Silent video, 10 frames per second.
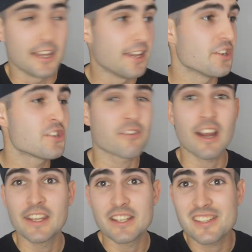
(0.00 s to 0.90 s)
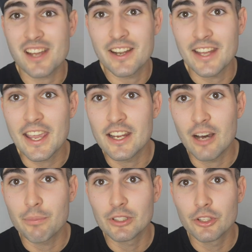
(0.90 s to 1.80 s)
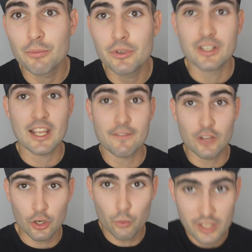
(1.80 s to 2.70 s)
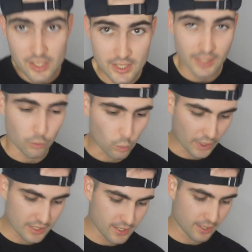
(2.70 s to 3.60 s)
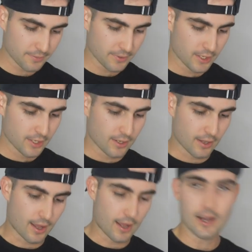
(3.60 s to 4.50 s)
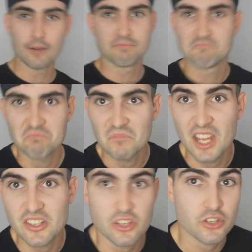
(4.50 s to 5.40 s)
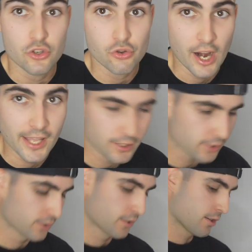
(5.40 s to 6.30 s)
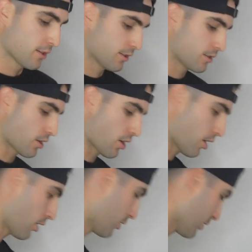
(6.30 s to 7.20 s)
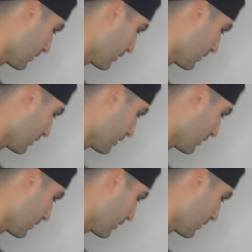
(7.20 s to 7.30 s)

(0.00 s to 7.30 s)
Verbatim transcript: in Australia, it started to heat up a little bit, even though we're still in winter. Um, that's just Australia. So